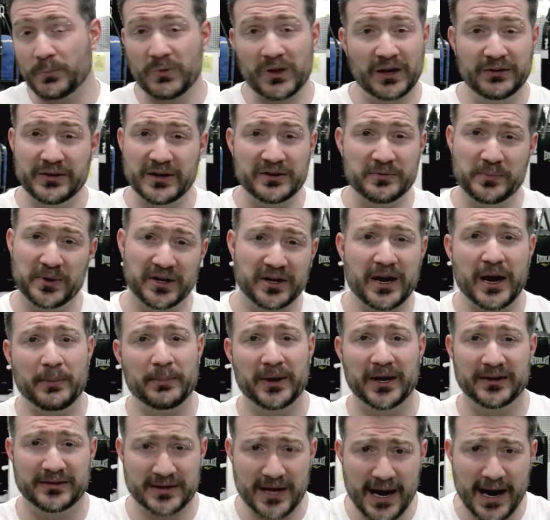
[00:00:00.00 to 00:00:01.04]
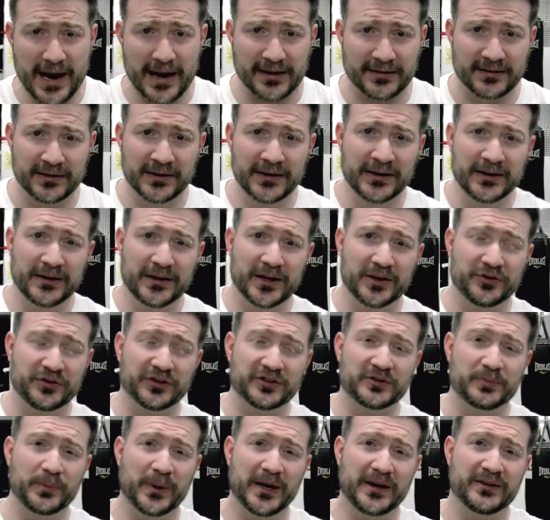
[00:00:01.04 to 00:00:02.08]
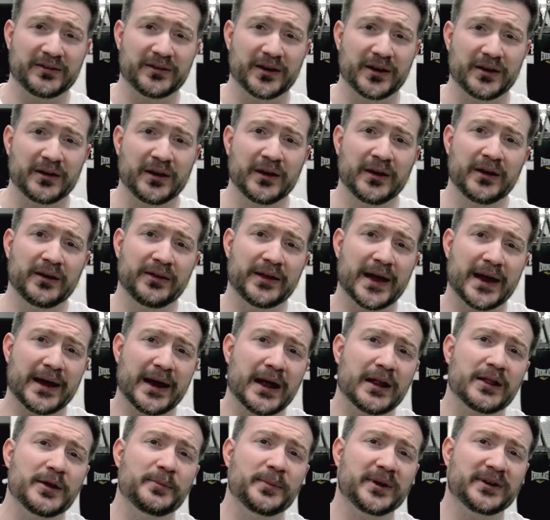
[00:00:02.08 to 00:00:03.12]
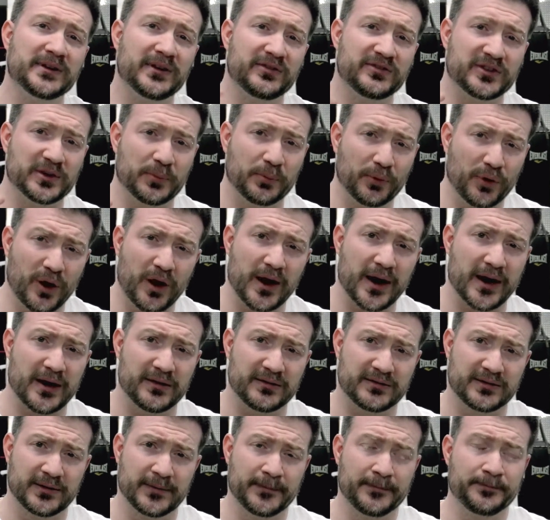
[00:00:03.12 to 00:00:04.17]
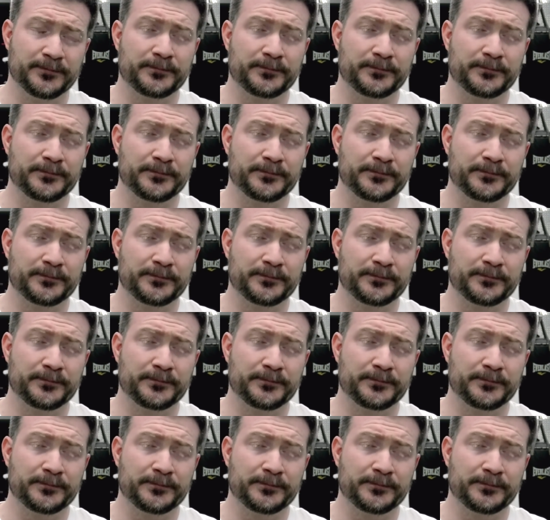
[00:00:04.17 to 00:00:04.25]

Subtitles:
It doesn't mean you can't be attacked. It just means that that element of surprise